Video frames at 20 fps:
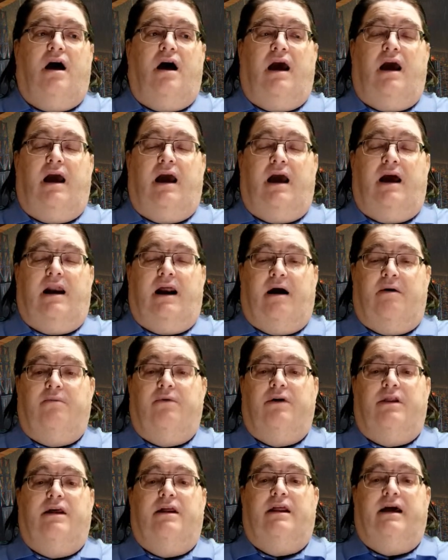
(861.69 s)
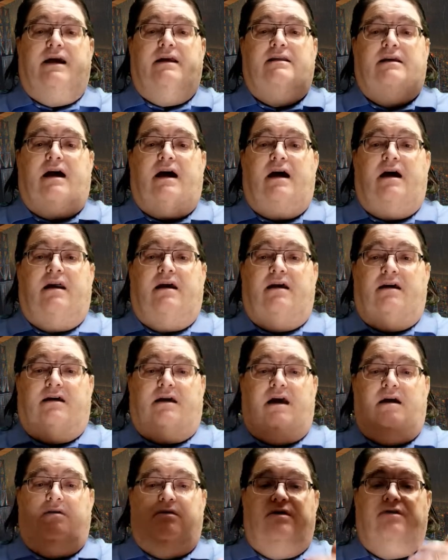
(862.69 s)
And I really like that. It
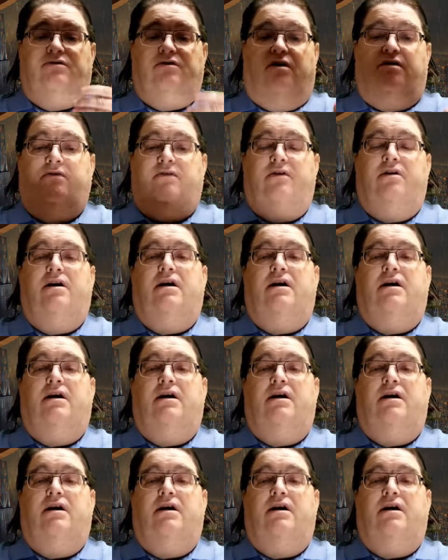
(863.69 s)
carries over,